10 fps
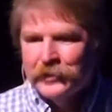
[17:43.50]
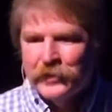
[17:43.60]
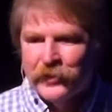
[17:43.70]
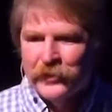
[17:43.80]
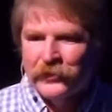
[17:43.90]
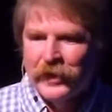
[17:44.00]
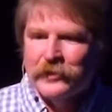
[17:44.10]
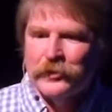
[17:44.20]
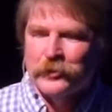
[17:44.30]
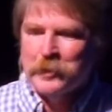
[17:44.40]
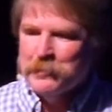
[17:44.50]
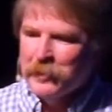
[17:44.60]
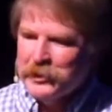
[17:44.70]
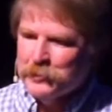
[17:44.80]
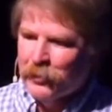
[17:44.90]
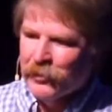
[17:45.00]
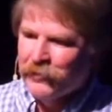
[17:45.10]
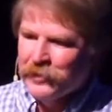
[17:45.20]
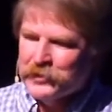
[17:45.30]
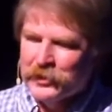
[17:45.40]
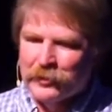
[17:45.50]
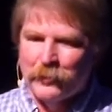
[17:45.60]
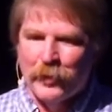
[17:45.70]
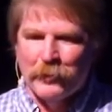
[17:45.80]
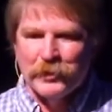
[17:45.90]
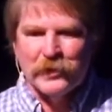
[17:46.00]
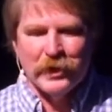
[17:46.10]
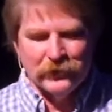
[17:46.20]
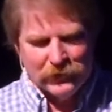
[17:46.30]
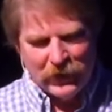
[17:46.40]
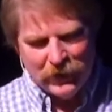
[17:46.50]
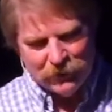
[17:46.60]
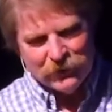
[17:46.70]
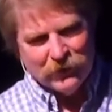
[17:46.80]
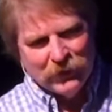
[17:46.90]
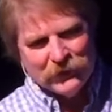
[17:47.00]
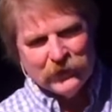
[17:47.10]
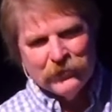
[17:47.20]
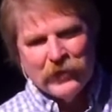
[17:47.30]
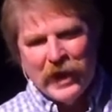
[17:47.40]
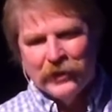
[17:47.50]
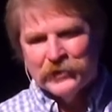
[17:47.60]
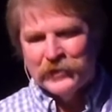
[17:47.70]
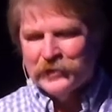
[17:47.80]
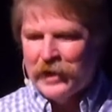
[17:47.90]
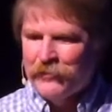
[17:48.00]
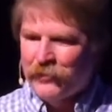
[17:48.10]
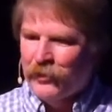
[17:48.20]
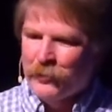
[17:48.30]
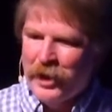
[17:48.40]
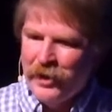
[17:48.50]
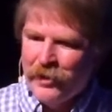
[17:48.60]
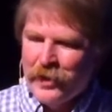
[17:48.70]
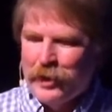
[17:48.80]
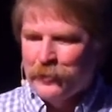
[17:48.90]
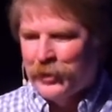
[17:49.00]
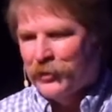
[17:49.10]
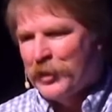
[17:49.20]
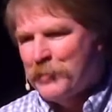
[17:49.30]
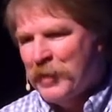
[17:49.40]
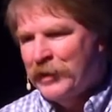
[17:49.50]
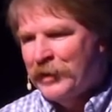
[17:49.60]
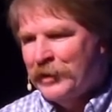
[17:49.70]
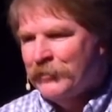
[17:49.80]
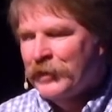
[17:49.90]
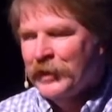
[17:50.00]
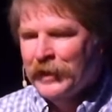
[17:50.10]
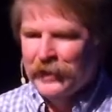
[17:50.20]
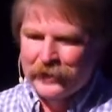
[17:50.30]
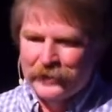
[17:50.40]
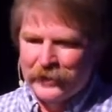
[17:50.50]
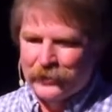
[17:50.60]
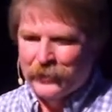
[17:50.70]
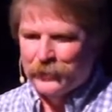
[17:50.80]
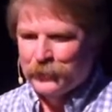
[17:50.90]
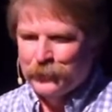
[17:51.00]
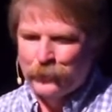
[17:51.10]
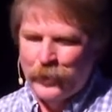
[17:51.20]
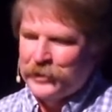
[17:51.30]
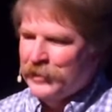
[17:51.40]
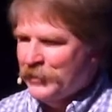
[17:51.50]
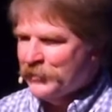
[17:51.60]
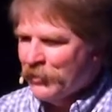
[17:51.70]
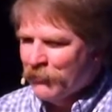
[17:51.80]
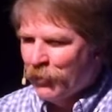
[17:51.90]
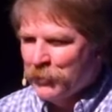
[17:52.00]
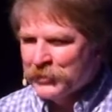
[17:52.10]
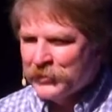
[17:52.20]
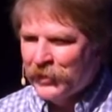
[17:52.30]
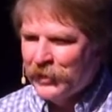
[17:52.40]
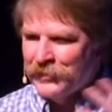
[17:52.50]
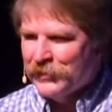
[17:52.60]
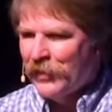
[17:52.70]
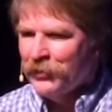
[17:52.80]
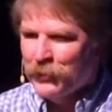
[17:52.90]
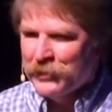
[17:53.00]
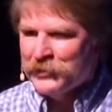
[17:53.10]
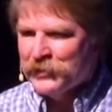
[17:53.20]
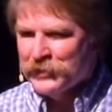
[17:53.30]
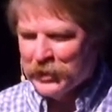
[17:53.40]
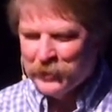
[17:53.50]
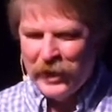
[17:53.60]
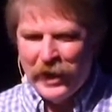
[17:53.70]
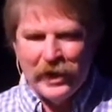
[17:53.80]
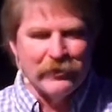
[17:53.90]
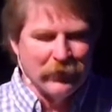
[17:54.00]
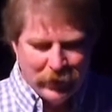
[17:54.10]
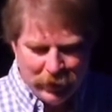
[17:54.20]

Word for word: So this lets us be much more efficient when we're trying to say, here's a cluster of galaxies. How far away are they? What are they made of? you know, when did they start forming stars, all the questions that we have.